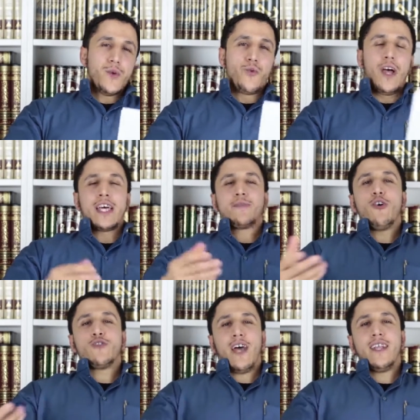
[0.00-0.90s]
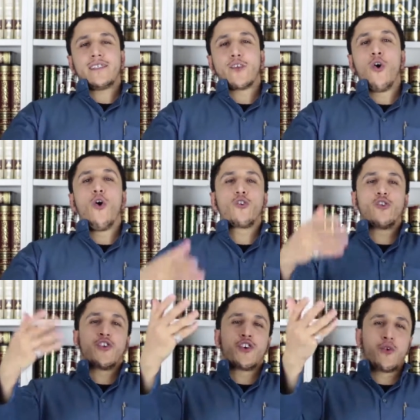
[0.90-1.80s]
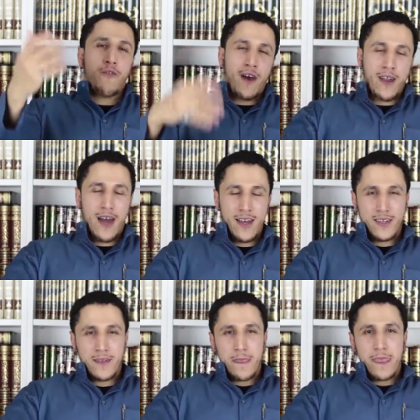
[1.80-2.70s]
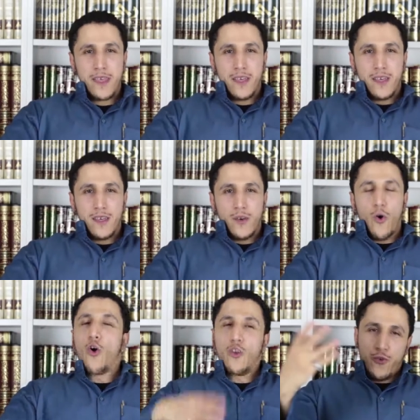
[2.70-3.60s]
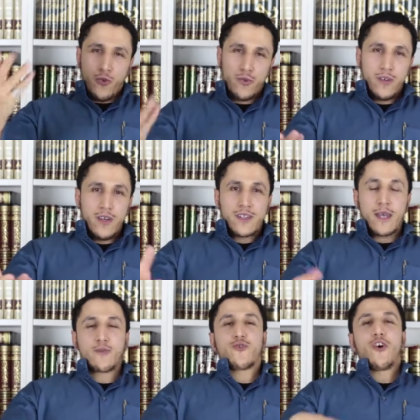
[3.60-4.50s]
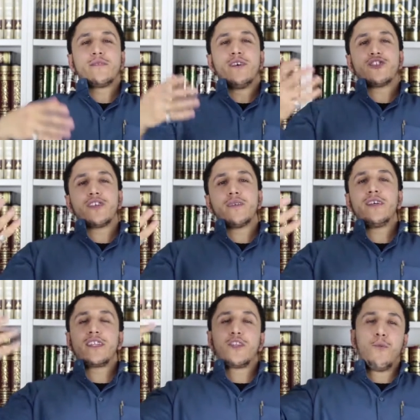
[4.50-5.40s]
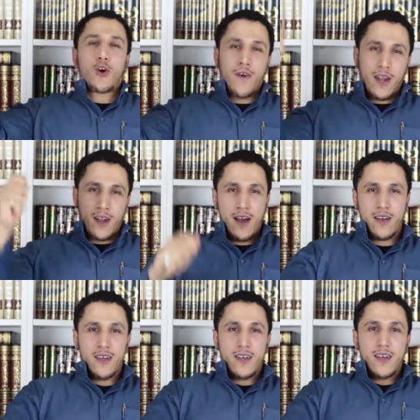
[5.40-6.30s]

when Allah subhanahu wa ta'ala said, hold unto the robe of Allah, all of you. Some scholars mentioned it means the book of Allah.